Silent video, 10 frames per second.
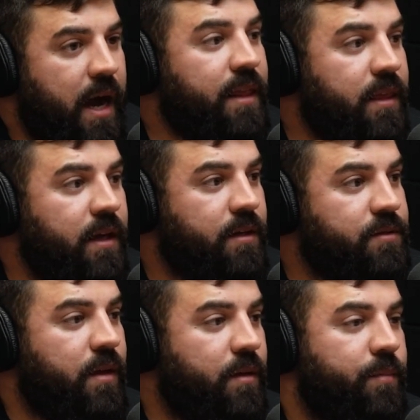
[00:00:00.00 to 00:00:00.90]
I think
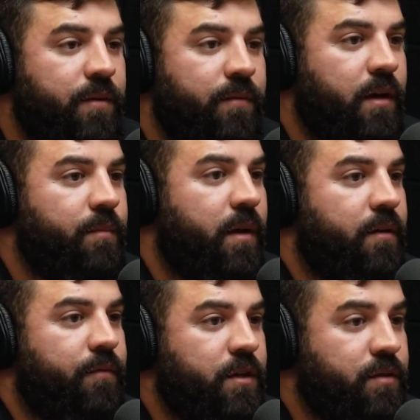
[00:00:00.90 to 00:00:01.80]
it'd be very
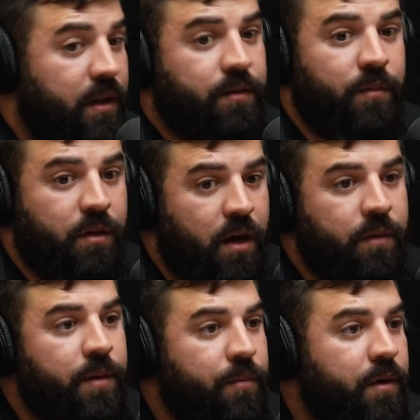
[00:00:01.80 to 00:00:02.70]
beneficial. I think a
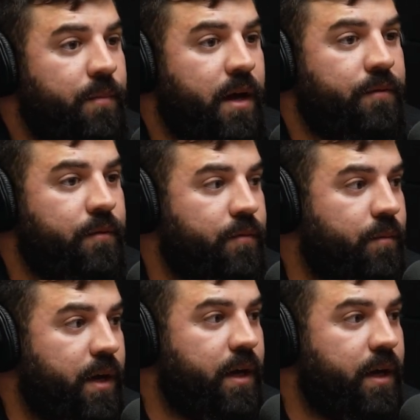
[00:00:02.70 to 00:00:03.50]
lot of people could benefit from